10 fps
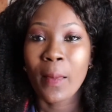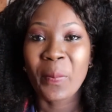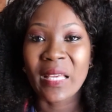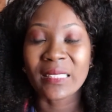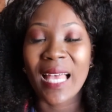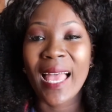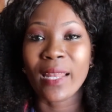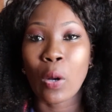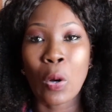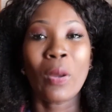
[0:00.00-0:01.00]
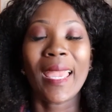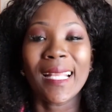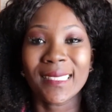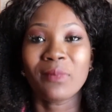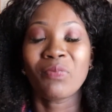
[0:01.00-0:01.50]
because I had all
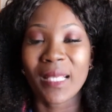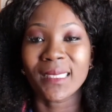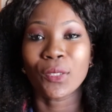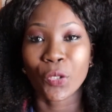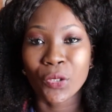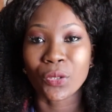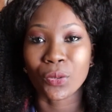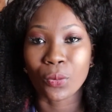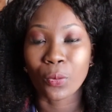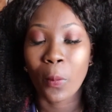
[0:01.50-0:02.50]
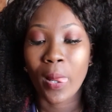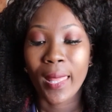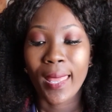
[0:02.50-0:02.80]
A's and B's in nursing school.